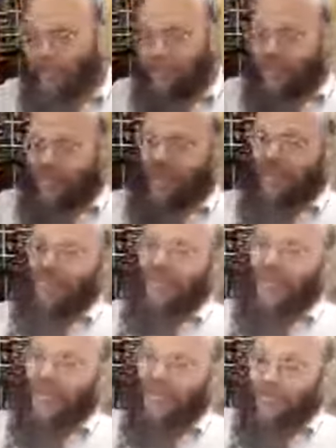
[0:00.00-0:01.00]

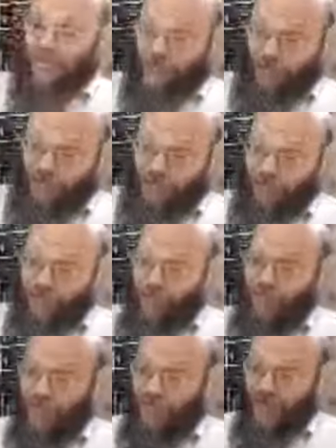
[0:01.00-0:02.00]
Sanctification.
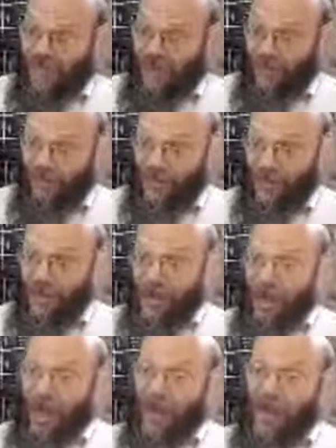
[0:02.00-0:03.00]
Now,
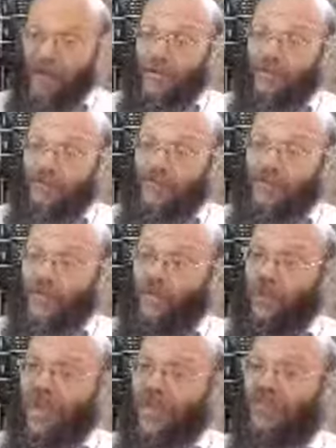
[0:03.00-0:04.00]

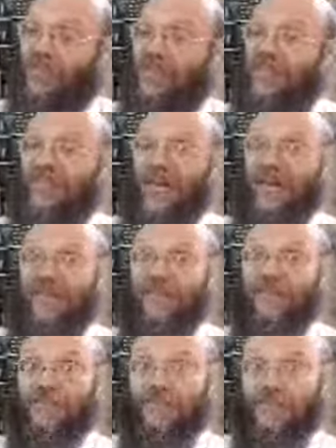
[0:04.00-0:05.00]
we have a mitzvah,
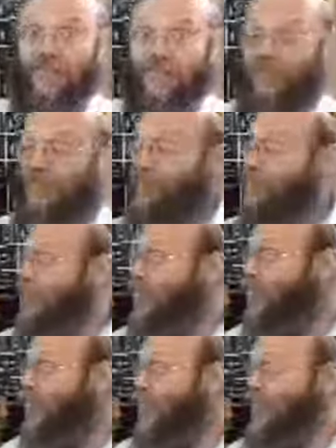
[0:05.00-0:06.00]

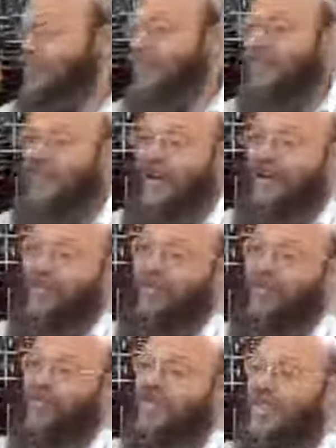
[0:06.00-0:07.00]
we have a mitzvah
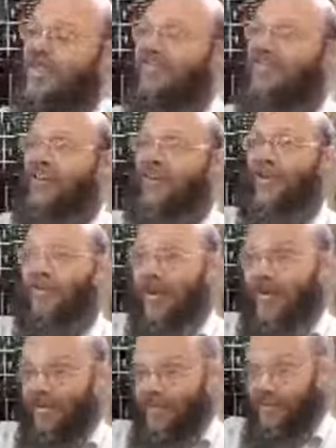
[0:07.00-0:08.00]
to sanctify the
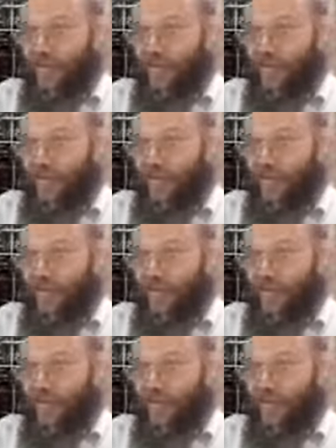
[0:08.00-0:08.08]
Shabbat.